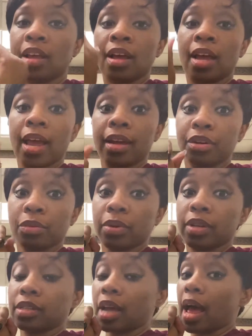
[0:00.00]
Hey dear
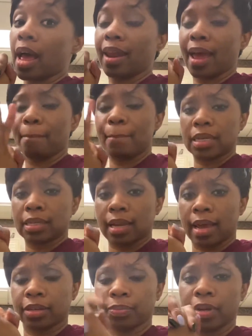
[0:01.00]
ones, and I missed
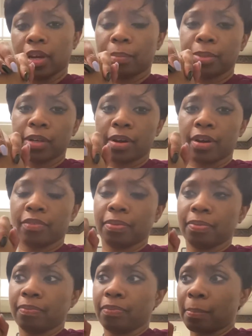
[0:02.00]
last week, and
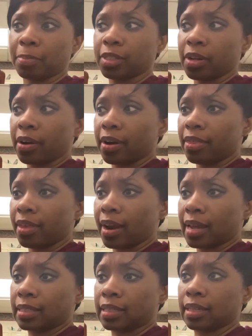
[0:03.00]
I'm sorry that
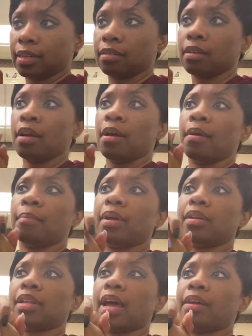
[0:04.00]
I did.
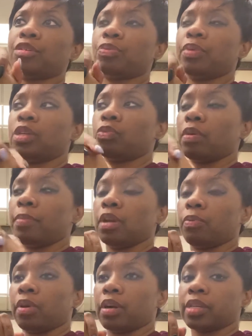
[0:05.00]
But last week's 1
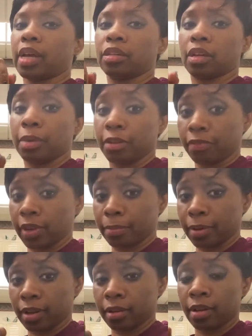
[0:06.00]
minute word is actually gonna be
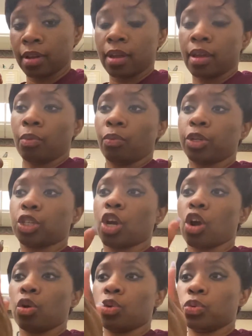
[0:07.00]
flipping, which
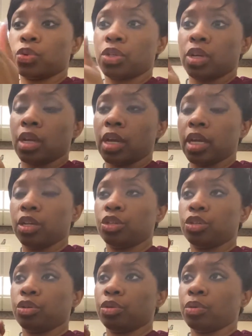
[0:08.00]
goes
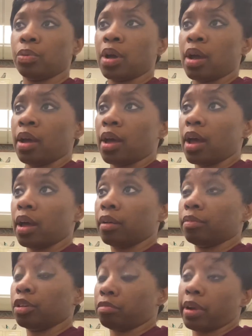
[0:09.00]
into
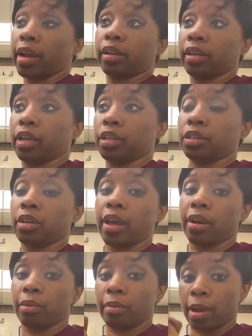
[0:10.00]
directly into
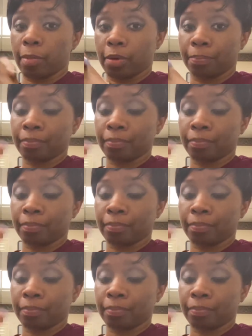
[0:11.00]
NaNoWriMo.